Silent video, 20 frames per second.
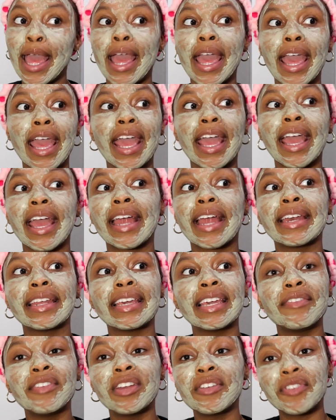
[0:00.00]
And
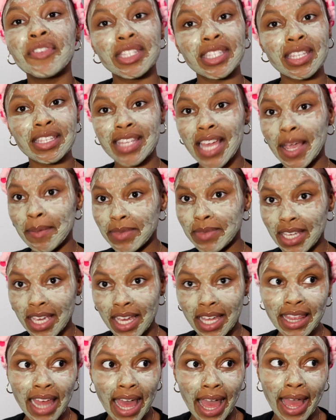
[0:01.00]
even if it's the same
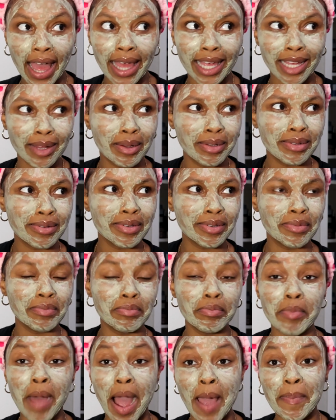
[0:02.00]
thing that
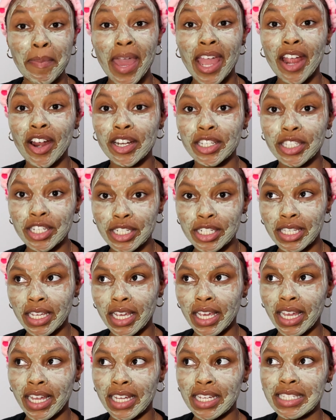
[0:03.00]
my parents are
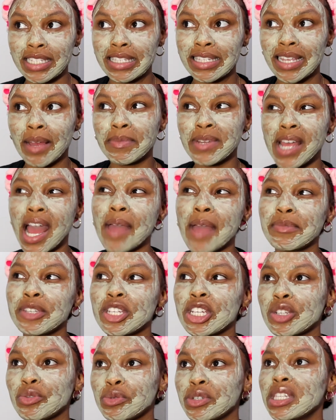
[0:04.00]
saying, sometimes
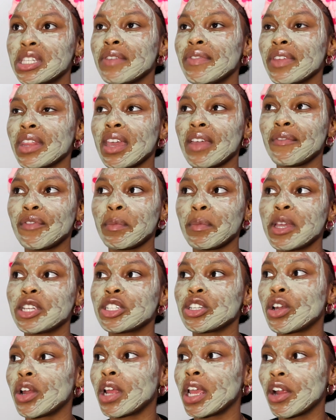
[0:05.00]
just receiving the
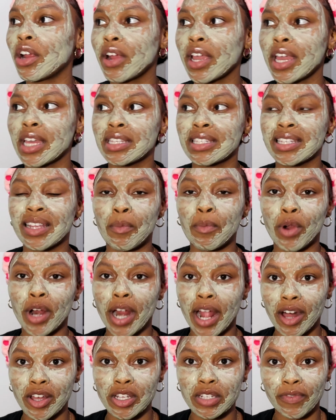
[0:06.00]
information or hearing it
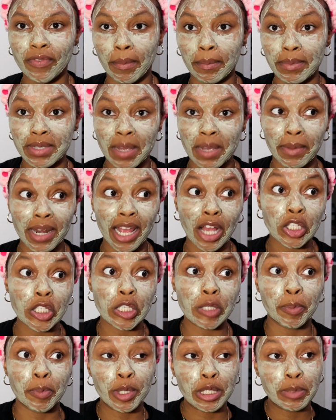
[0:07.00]
somewhere else from somebody
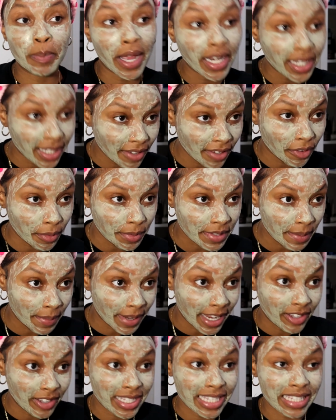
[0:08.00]
else's perspective, from
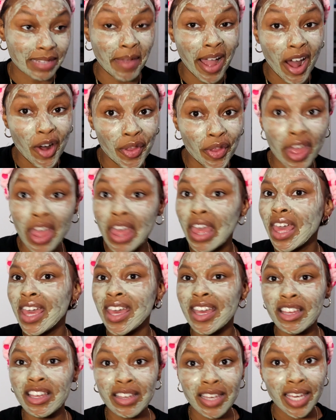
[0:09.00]
somebody else's mouth,
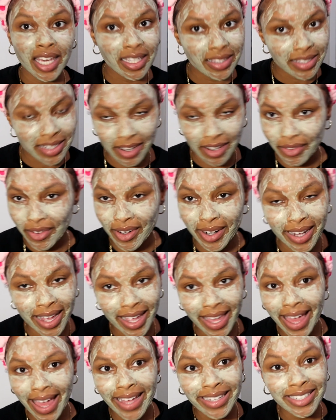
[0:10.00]
hits different,
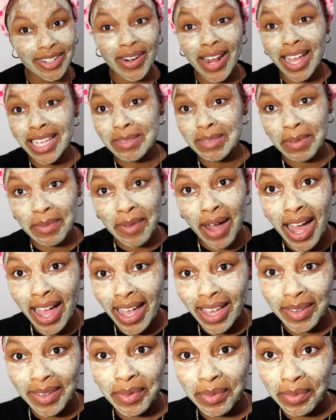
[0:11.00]
okay? Don't ask me
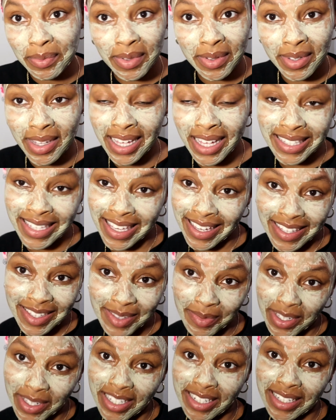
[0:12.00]
why. Us
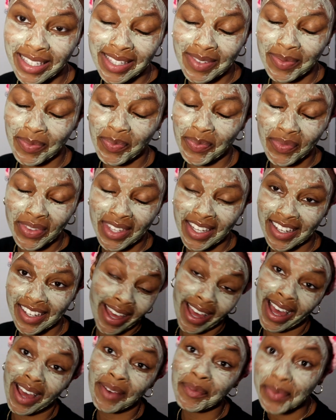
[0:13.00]
kids, we just
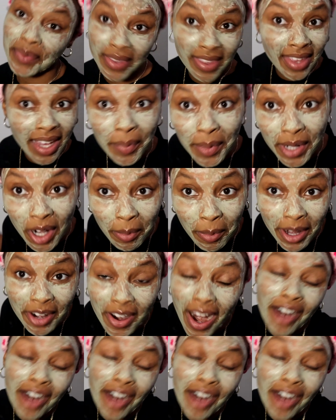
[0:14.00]
think we know better.